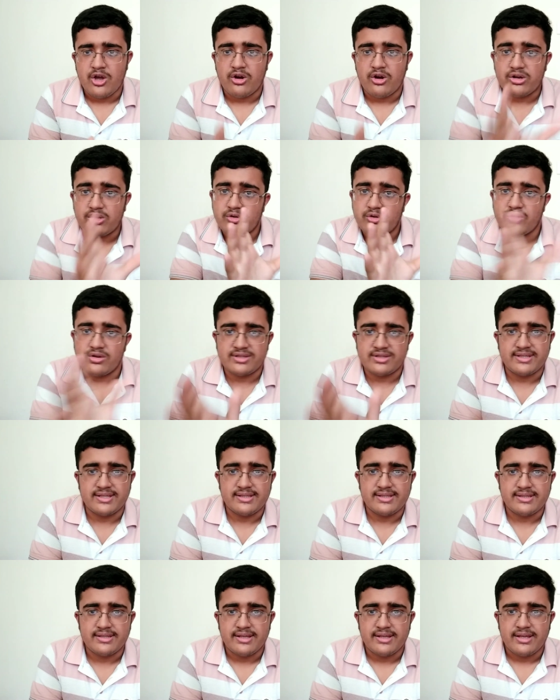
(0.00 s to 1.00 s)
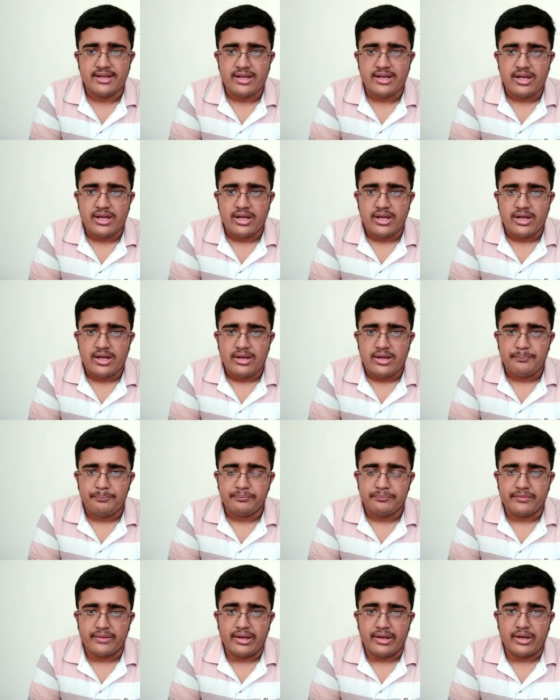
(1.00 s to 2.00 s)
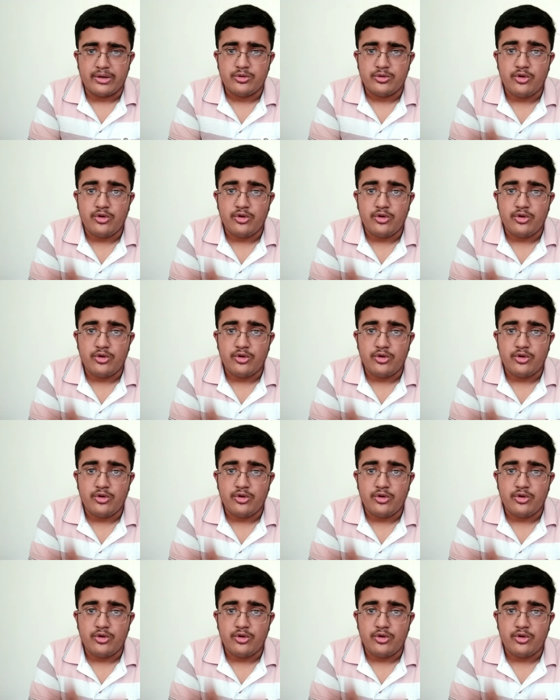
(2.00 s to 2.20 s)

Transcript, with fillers: or crosses uh,